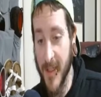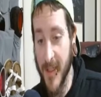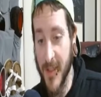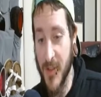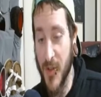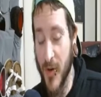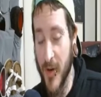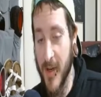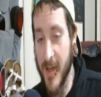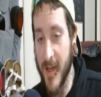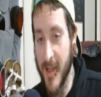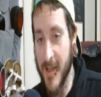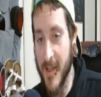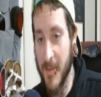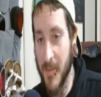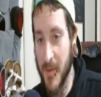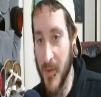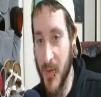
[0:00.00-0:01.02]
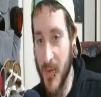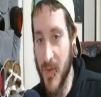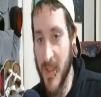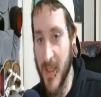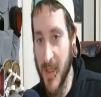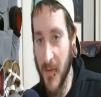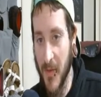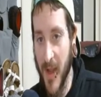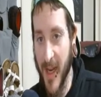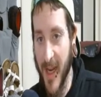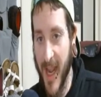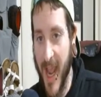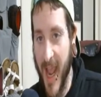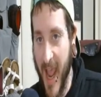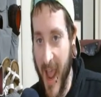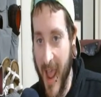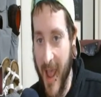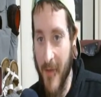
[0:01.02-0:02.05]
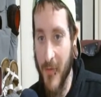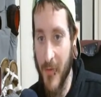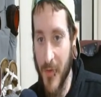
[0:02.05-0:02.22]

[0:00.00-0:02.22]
because you're gonna end up losing like half